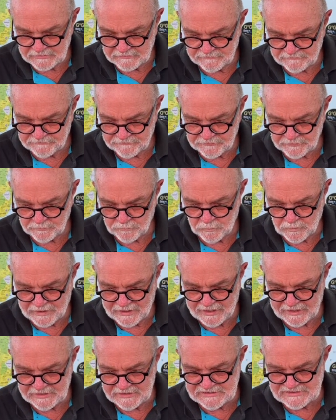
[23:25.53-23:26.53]
from
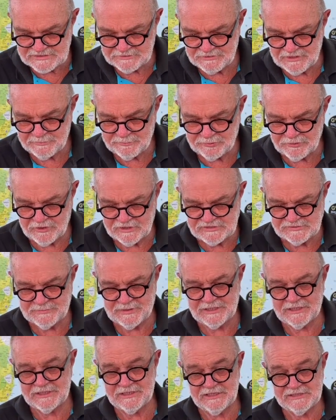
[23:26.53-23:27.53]
Wayne, is there any prize
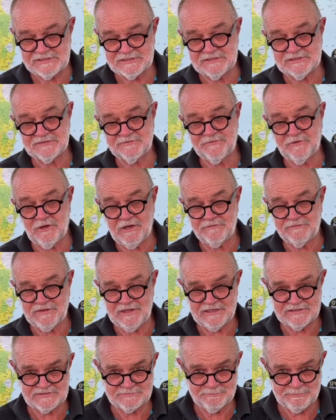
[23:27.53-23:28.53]
money? Yes, there's
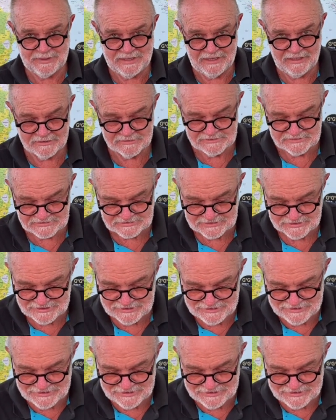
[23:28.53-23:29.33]
£5,000.